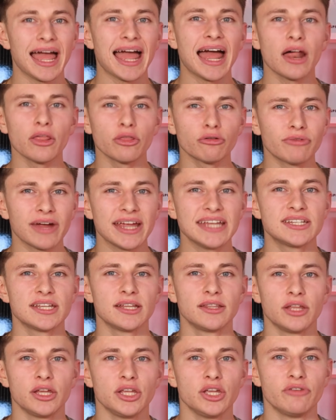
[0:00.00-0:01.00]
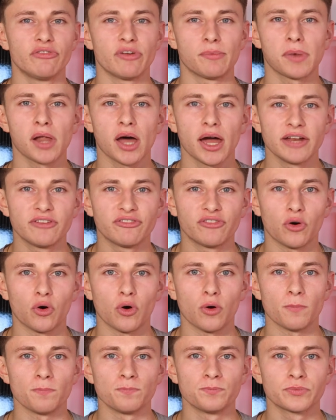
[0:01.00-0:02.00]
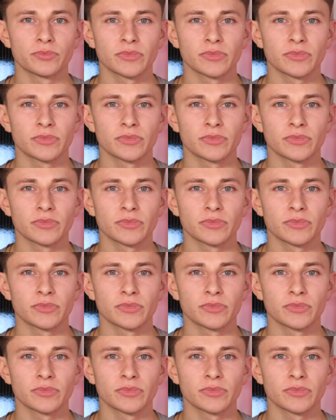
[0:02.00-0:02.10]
at the rating that you've applied for.